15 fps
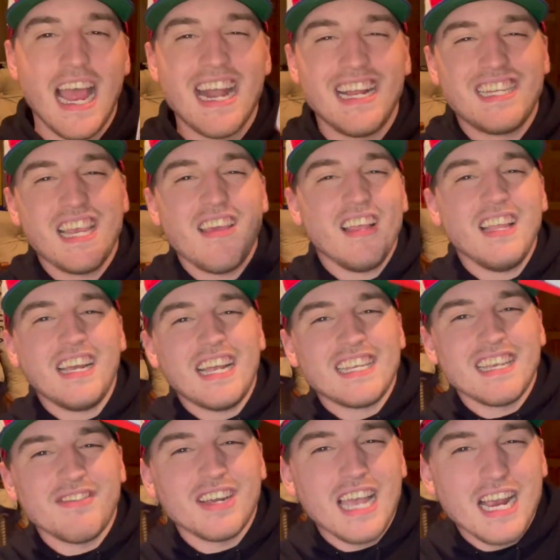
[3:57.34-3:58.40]
it's even
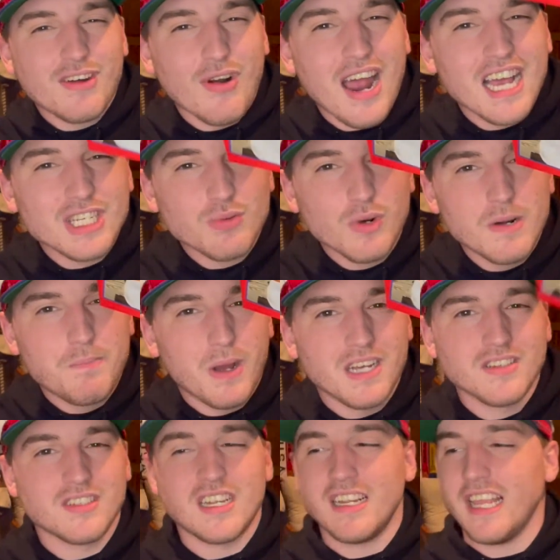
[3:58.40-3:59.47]
got crossword
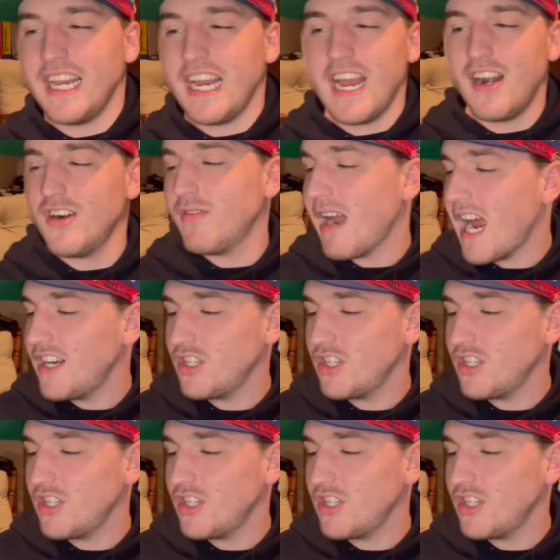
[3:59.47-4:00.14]
puzzles on. Like, Aaron Rodgers